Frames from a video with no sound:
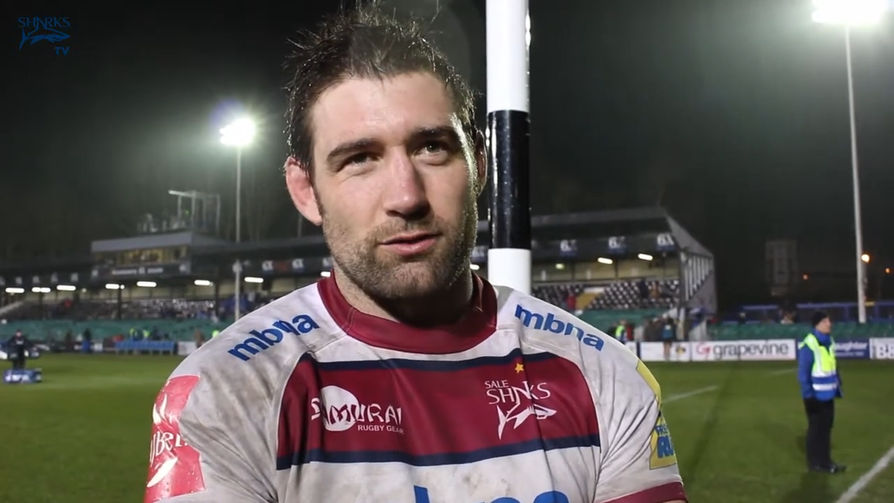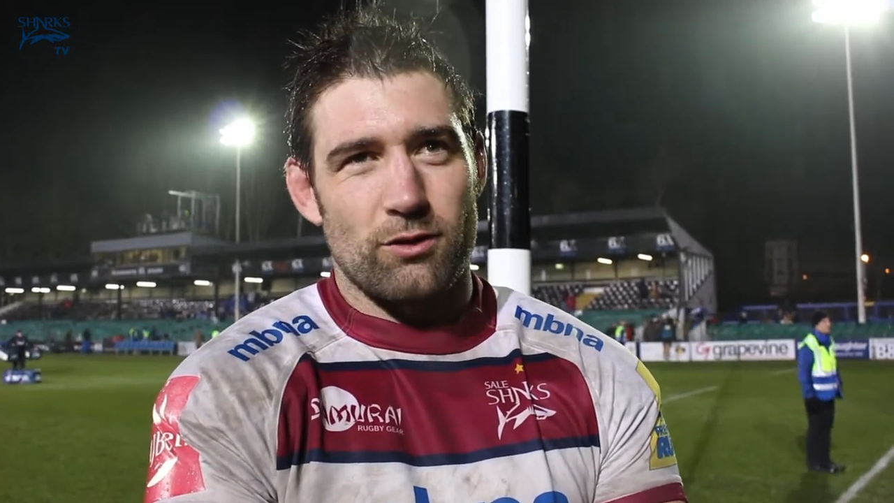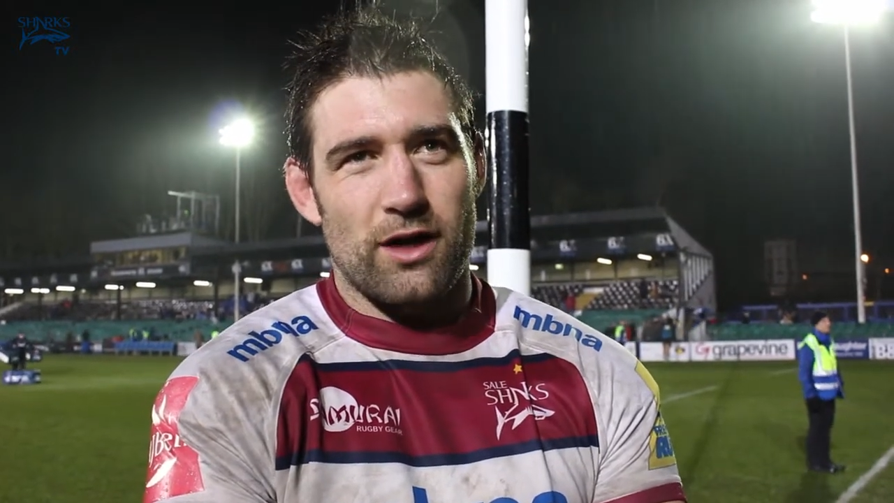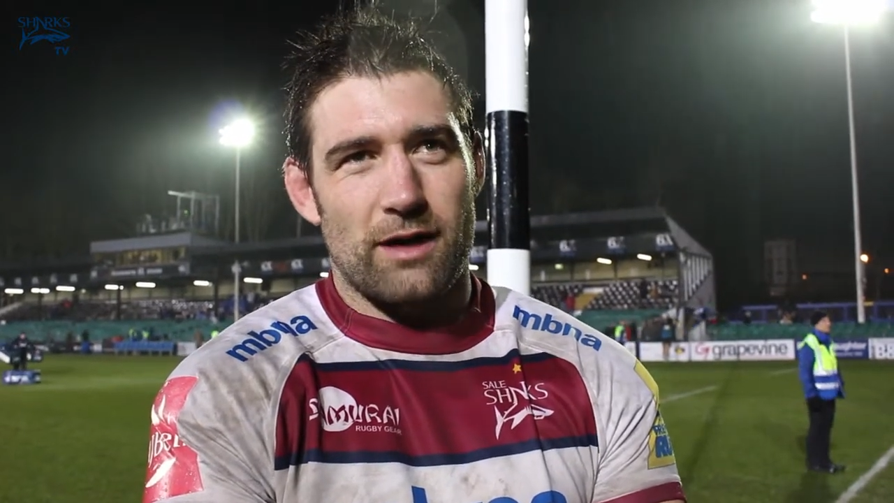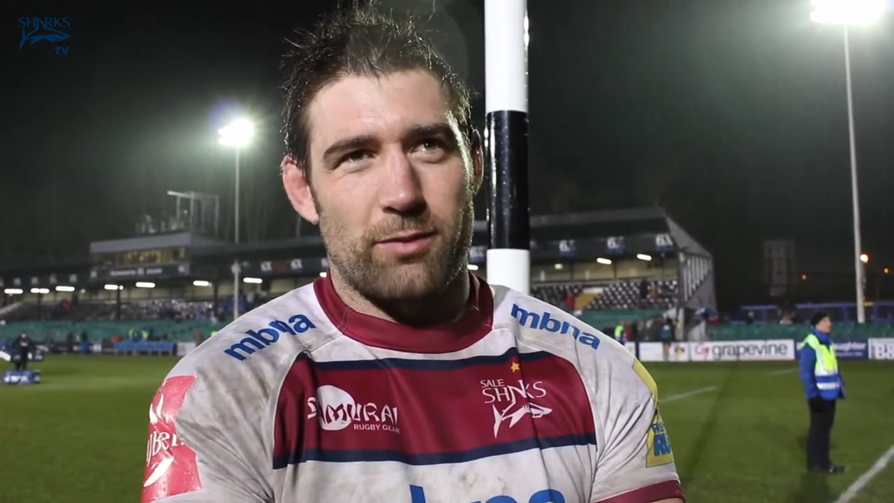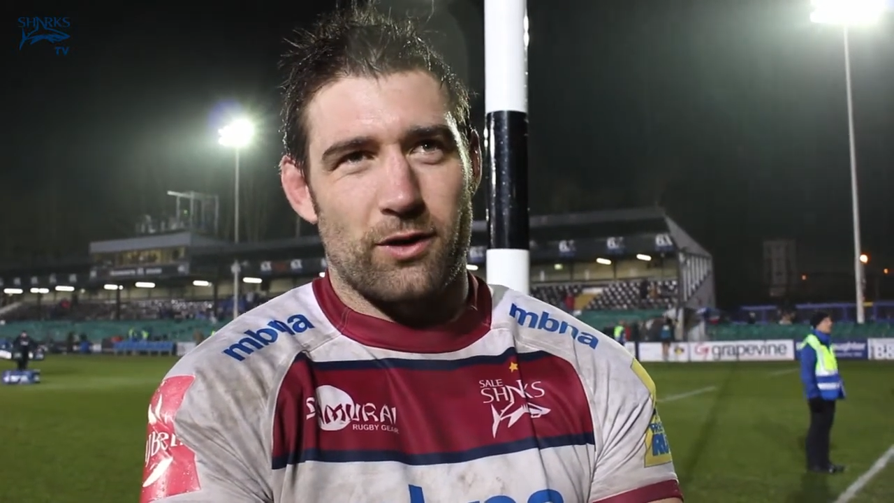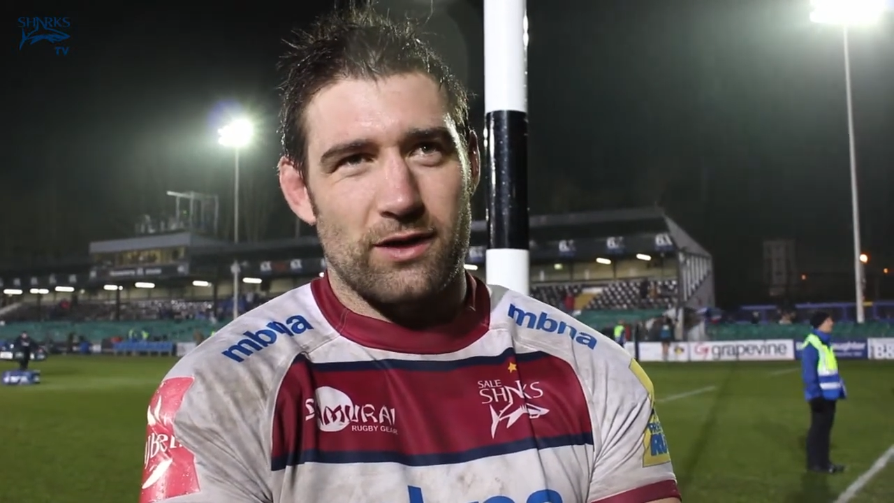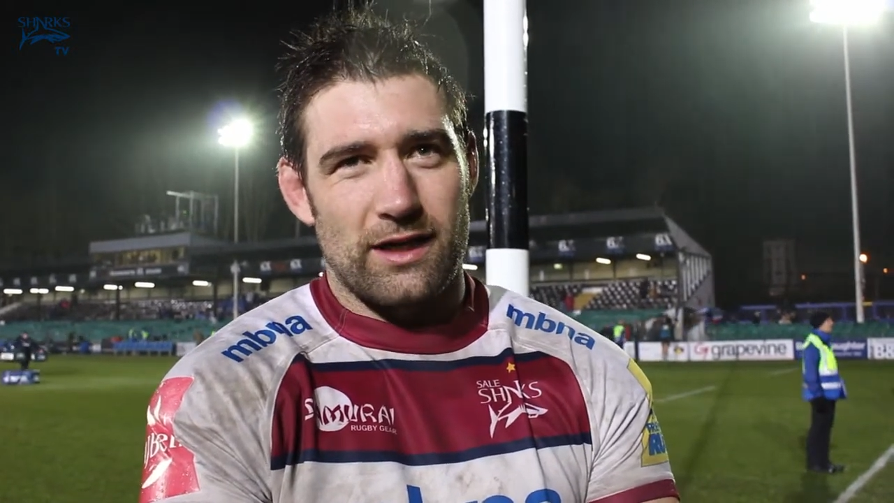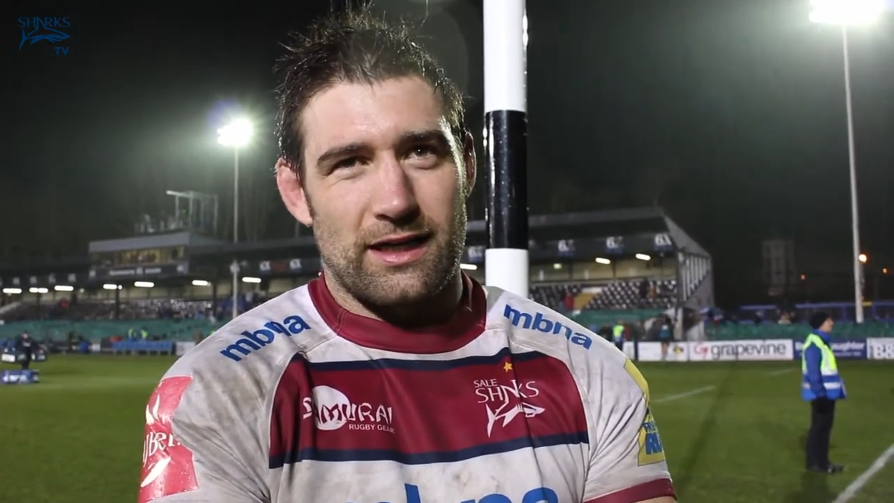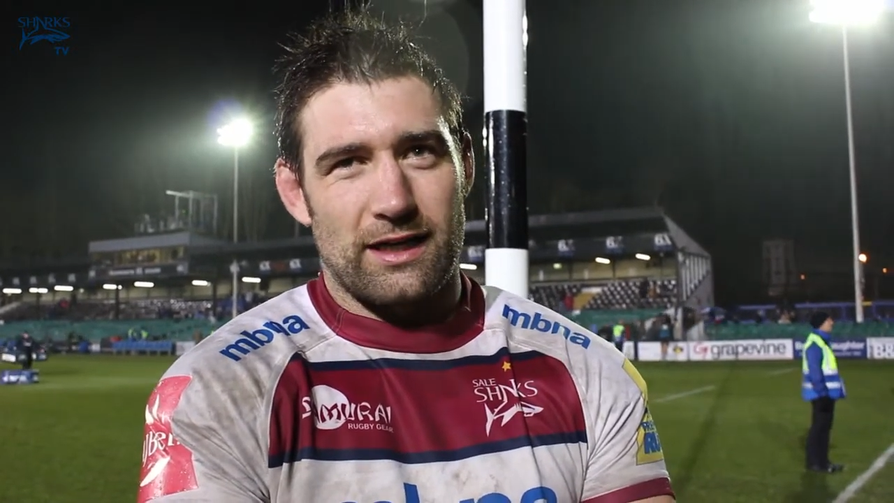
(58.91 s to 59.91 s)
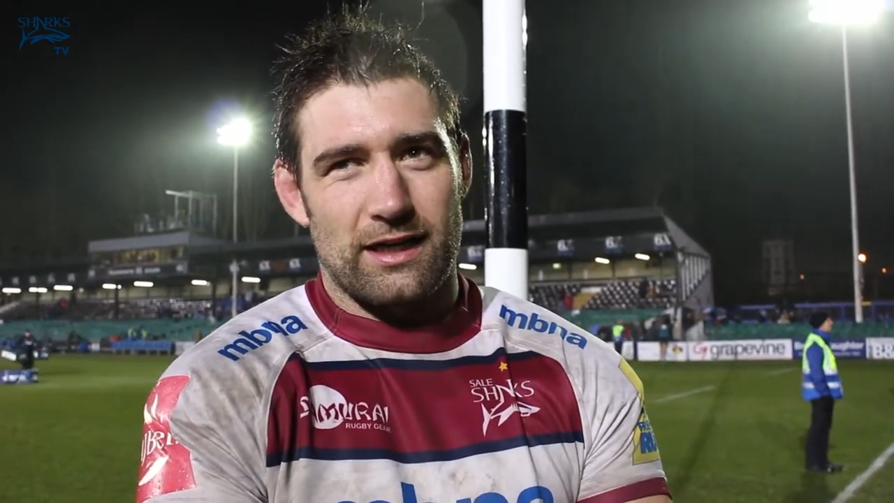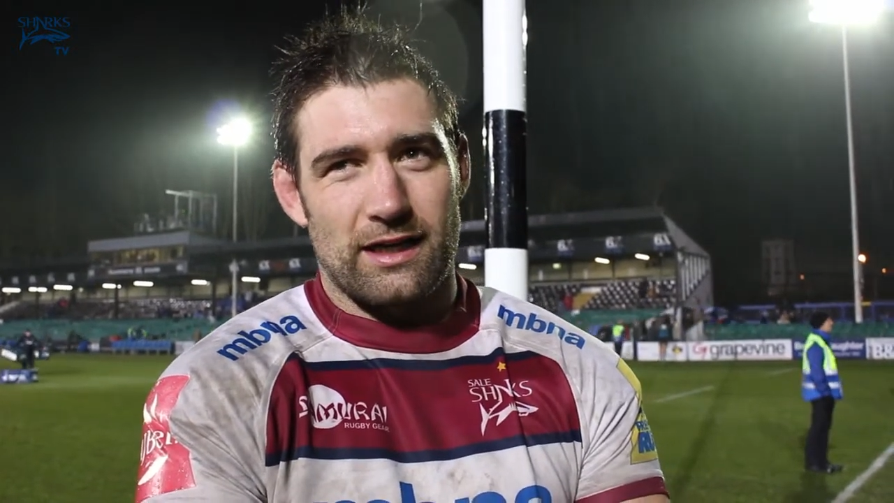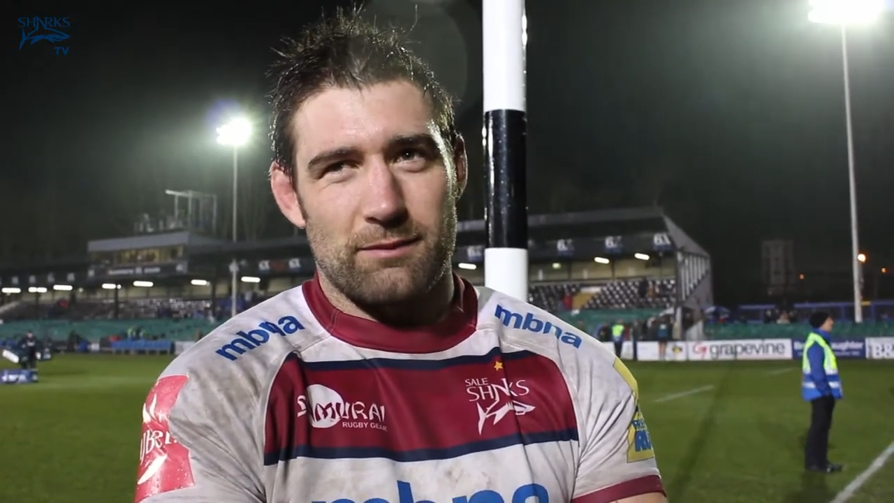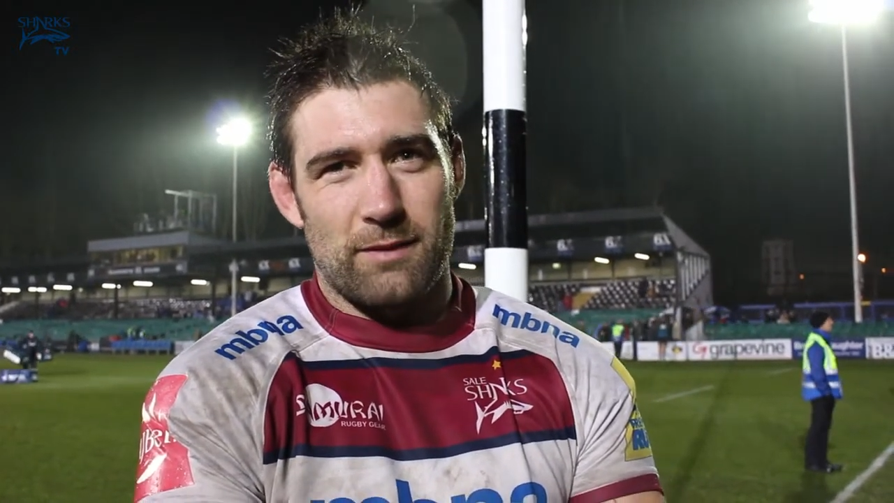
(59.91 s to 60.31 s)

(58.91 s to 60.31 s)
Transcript: rock up on uh,